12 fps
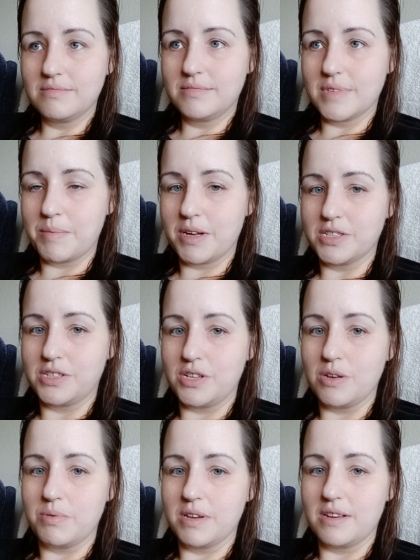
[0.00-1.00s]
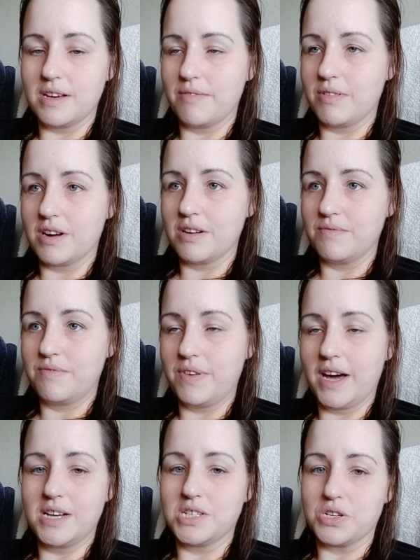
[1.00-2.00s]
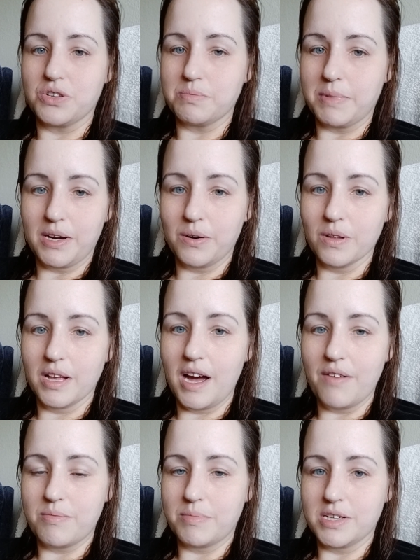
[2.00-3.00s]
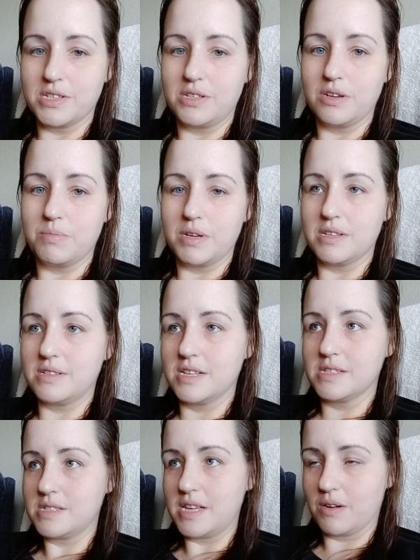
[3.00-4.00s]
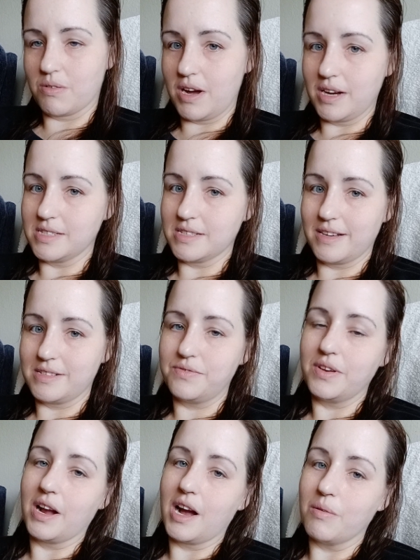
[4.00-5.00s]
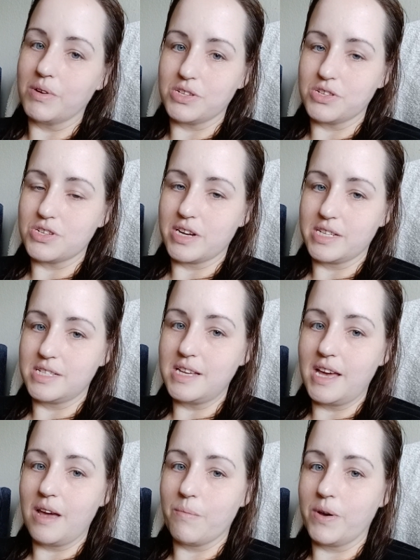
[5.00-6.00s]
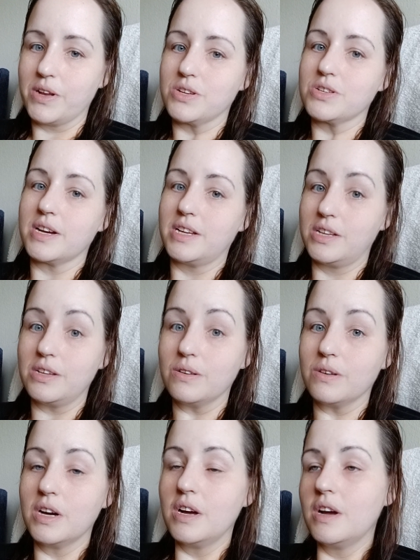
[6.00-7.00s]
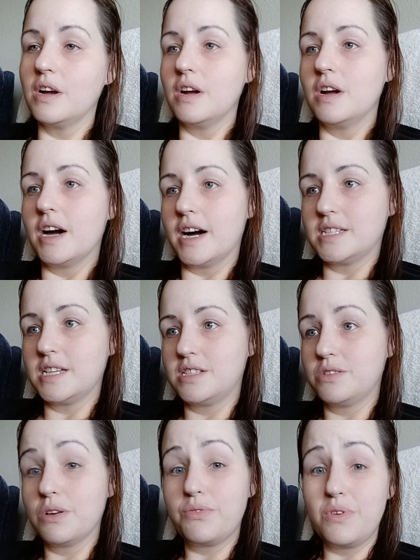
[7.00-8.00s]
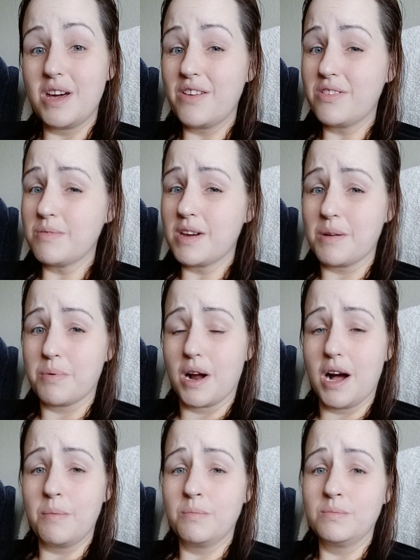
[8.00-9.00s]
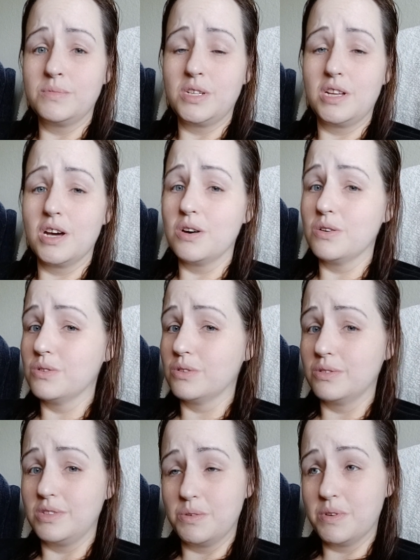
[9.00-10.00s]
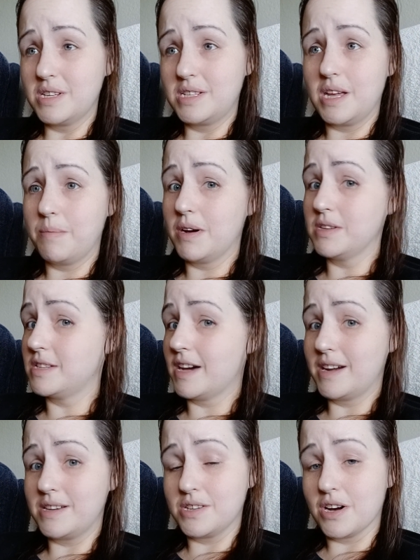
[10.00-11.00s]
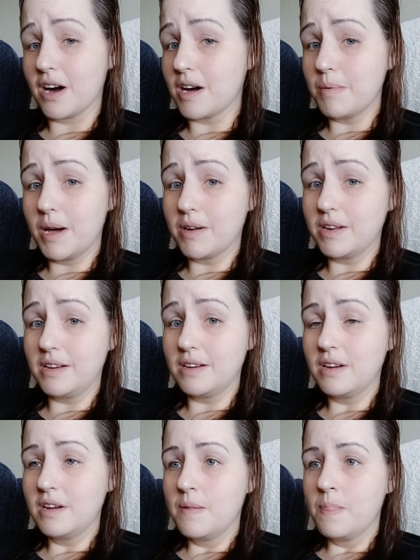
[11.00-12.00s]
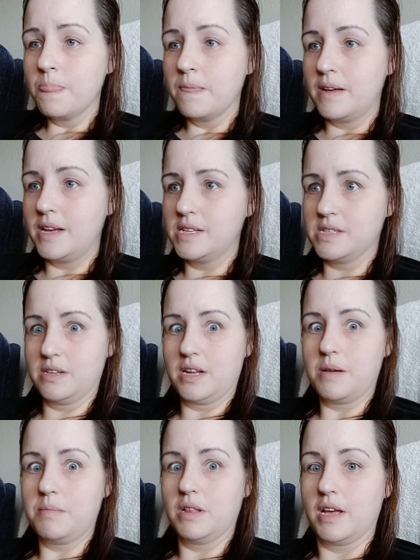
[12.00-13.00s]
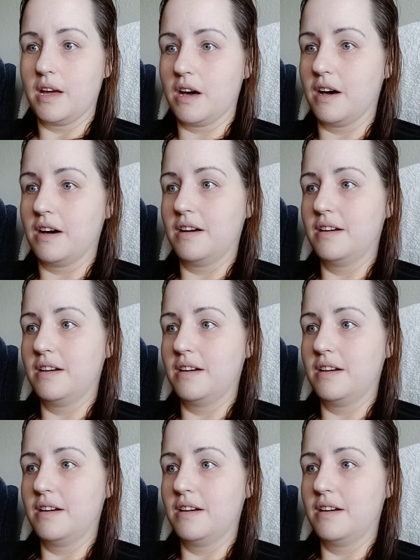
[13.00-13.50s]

I'm not stupid. I've heard fat jokes my whole life. I'm not stupid. It doesn't take rocket science to figure out what you're trying to say and what you're trying to do. I said, so if you have some kind of problem, do you want to step outside and talk about it? And he's looking at me like, oh,